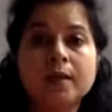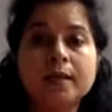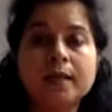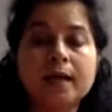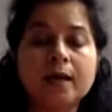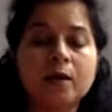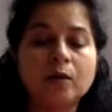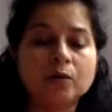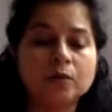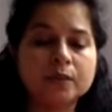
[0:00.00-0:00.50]

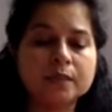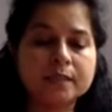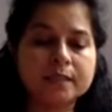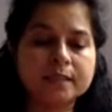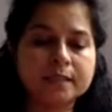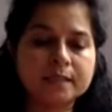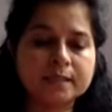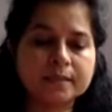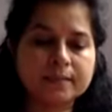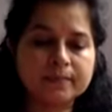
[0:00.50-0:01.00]
Now this
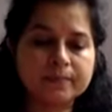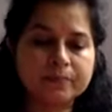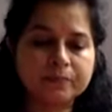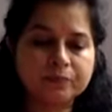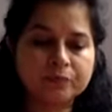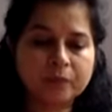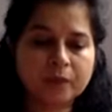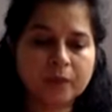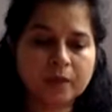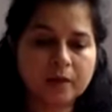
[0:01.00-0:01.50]
is
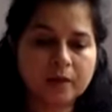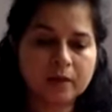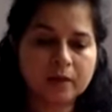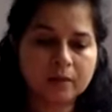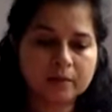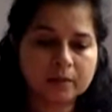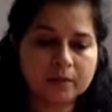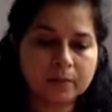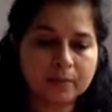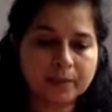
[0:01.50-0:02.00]

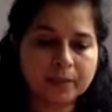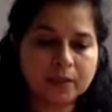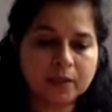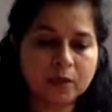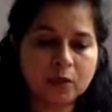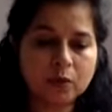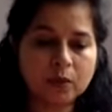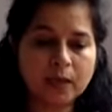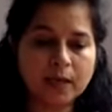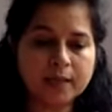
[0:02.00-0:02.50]
the
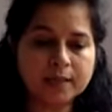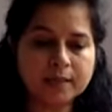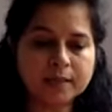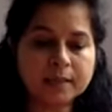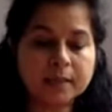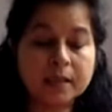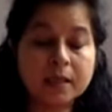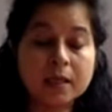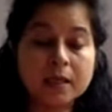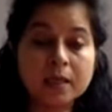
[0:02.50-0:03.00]

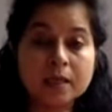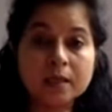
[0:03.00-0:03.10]
Baddhakonasan,